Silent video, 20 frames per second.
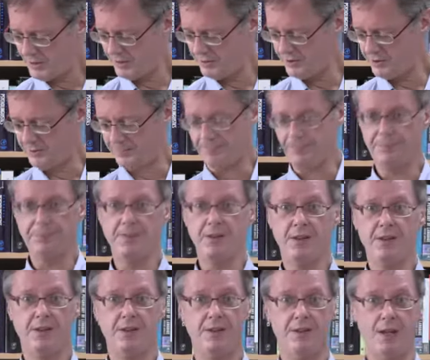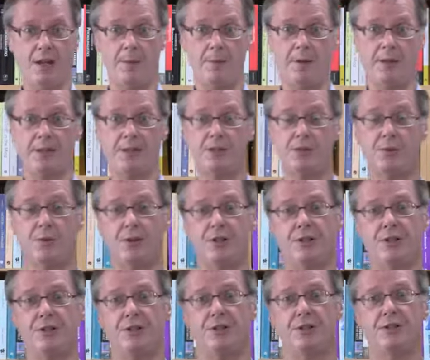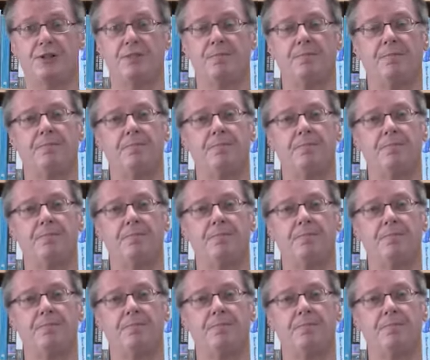So think about these questions,